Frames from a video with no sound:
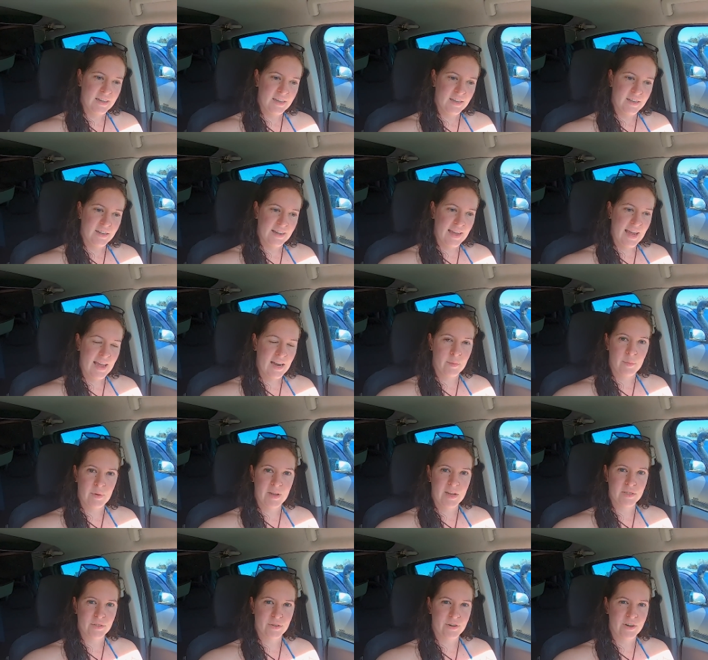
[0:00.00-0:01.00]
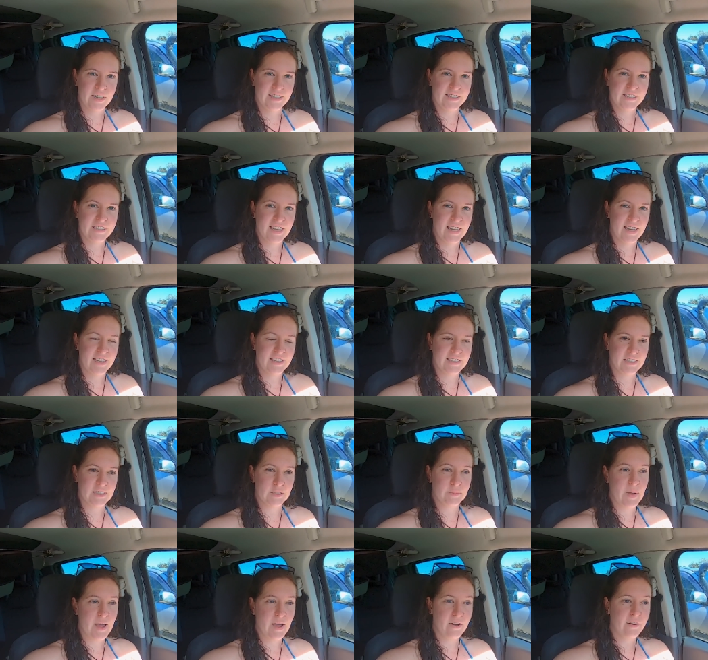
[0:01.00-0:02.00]
The canopy is already starting to
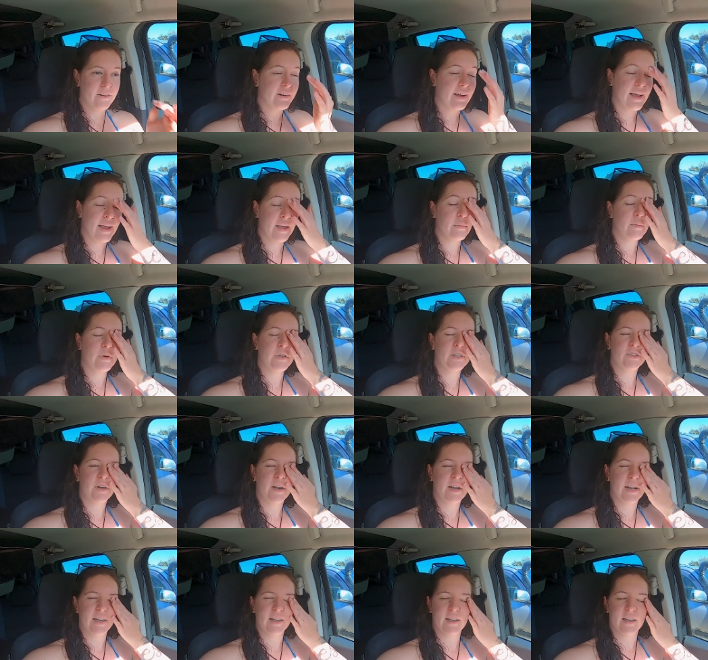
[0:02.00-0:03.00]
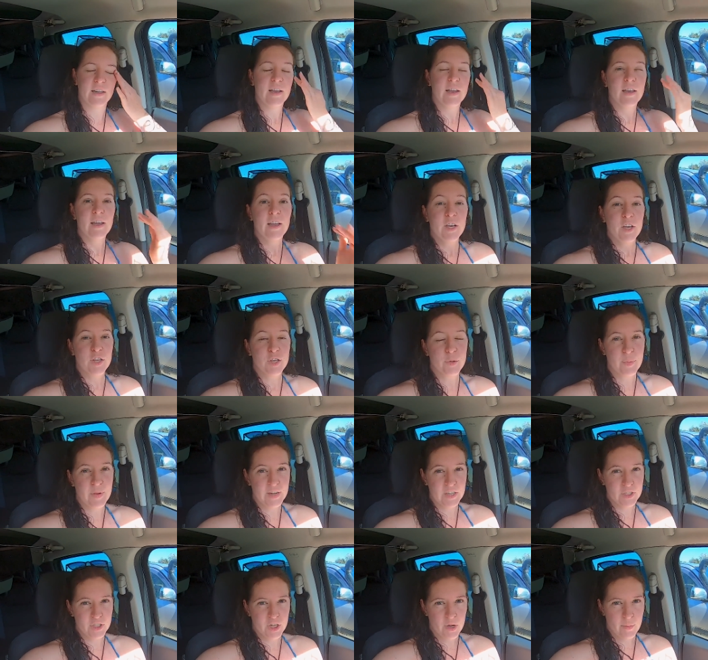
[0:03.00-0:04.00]
smell and we're dreading the
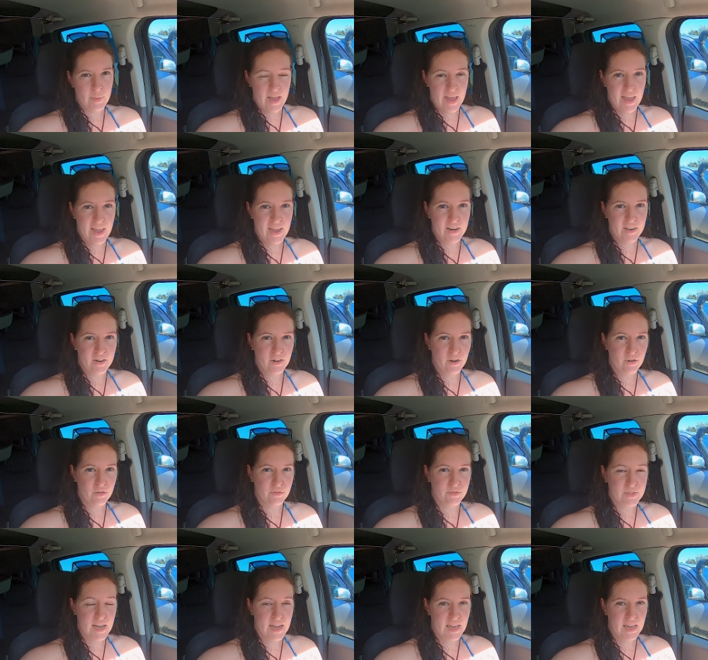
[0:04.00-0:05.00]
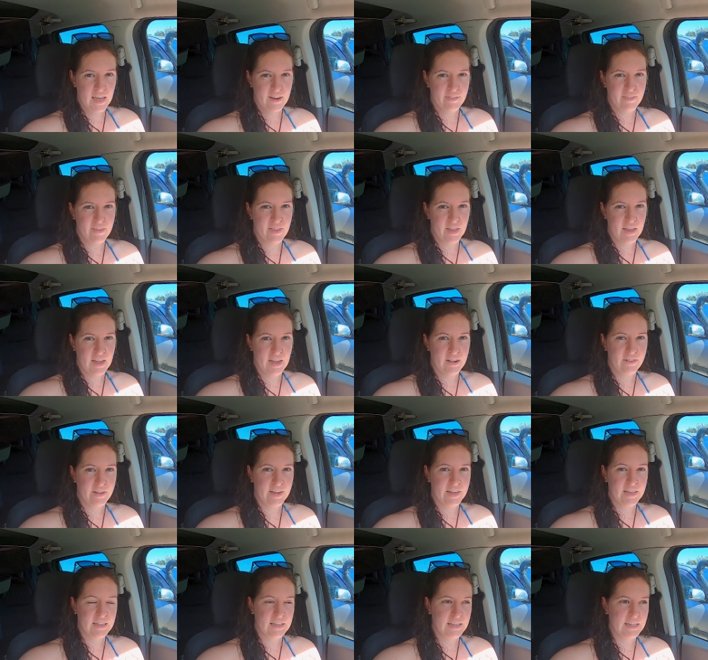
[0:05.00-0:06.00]
big job ahead of taking everything out
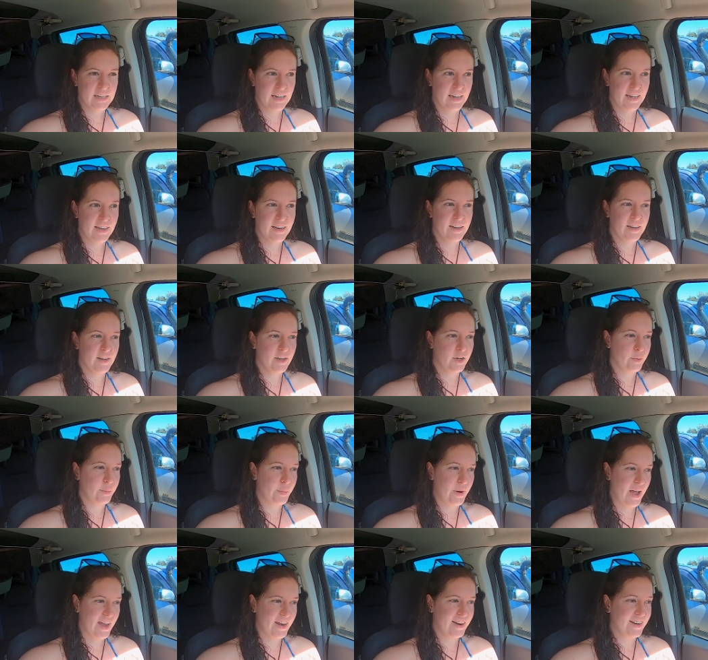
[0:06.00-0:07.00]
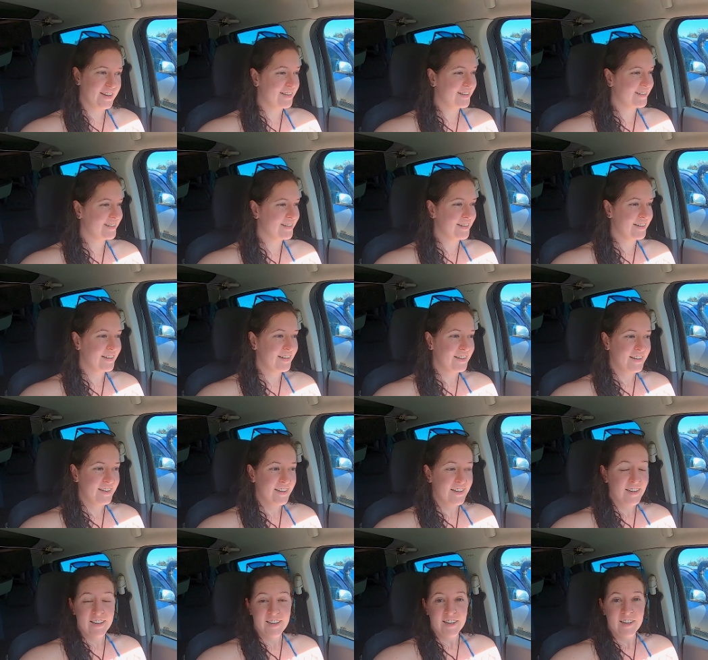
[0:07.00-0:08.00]
and cleaning it, but
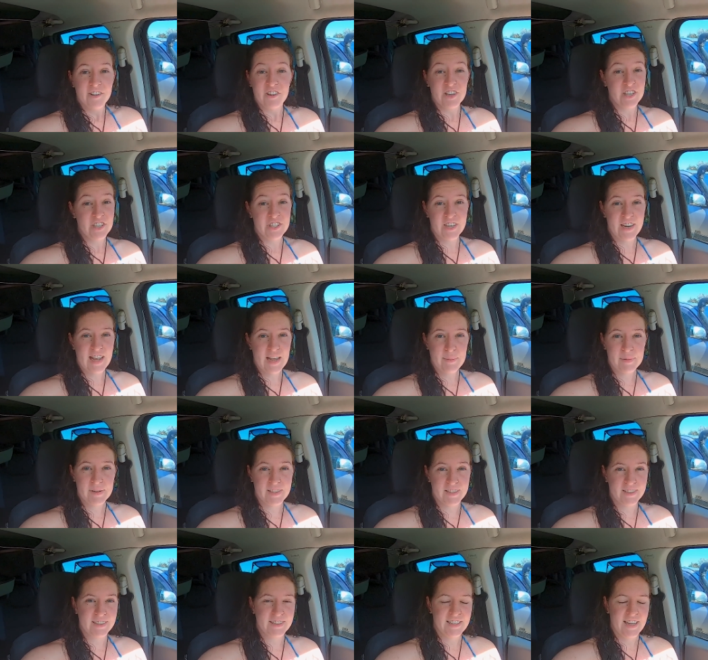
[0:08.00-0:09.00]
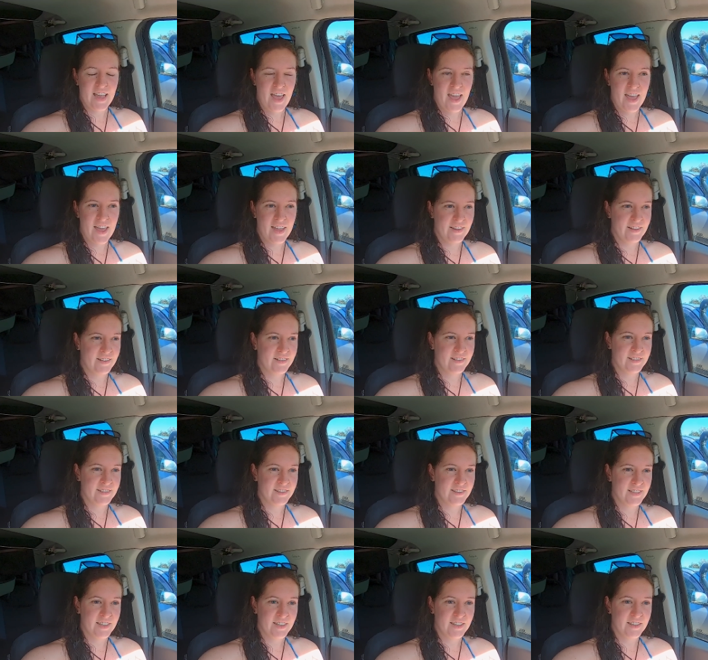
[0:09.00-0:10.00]
this shit happens,
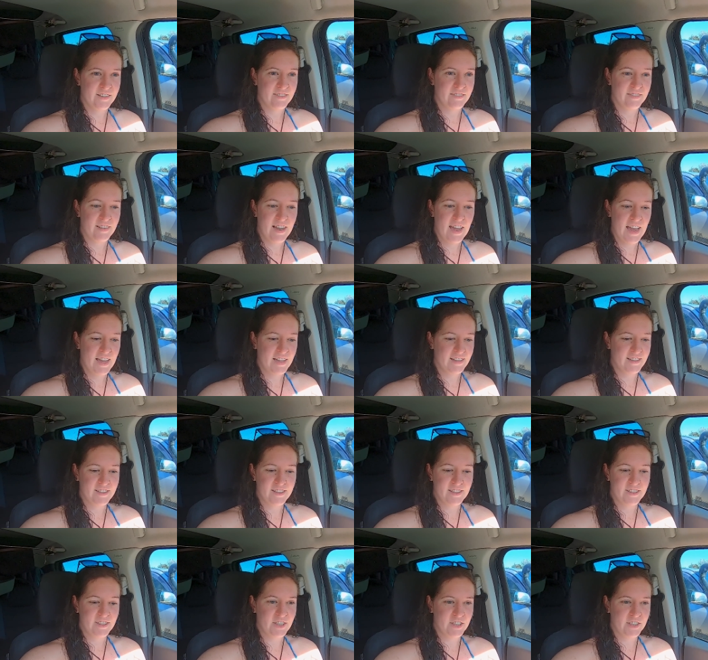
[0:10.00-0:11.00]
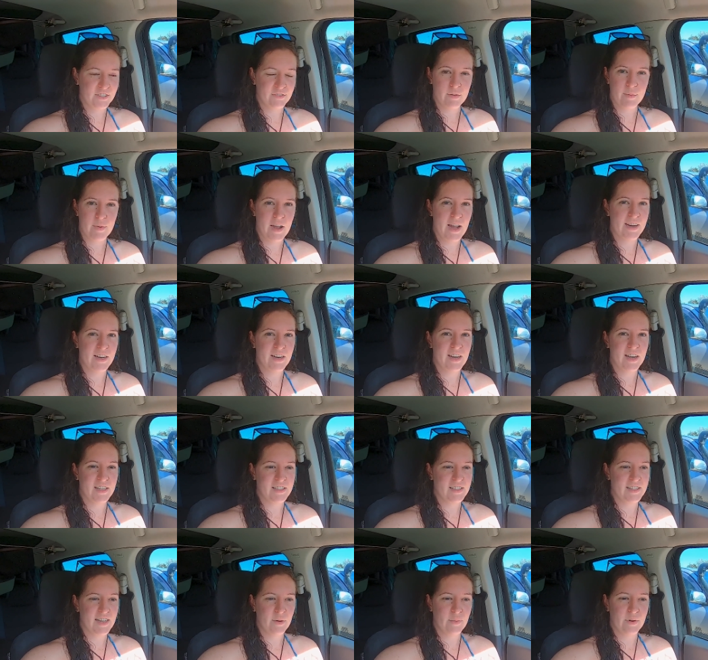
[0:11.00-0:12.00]
and it's just reminded us
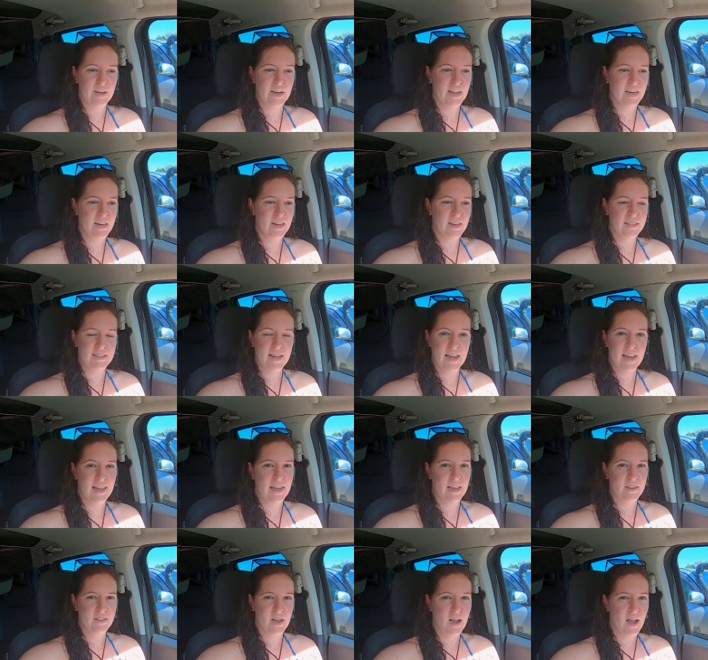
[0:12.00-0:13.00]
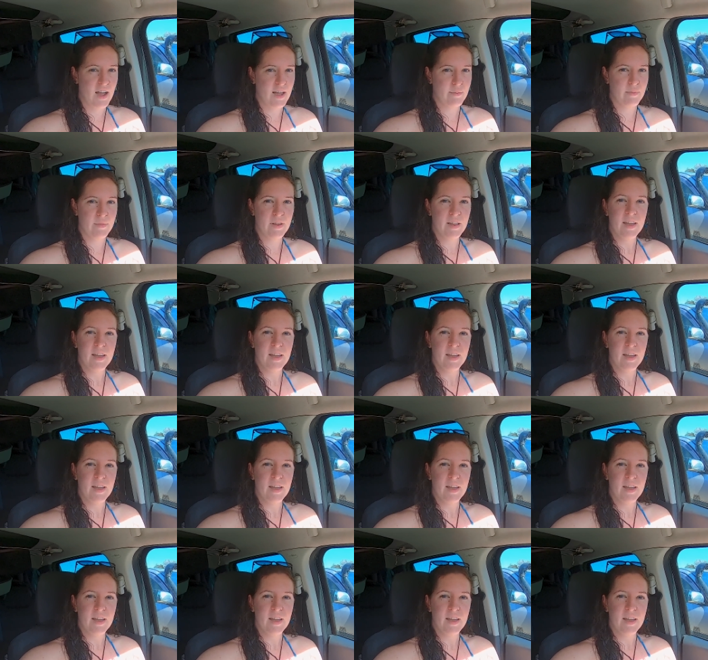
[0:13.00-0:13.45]
that we need to take our time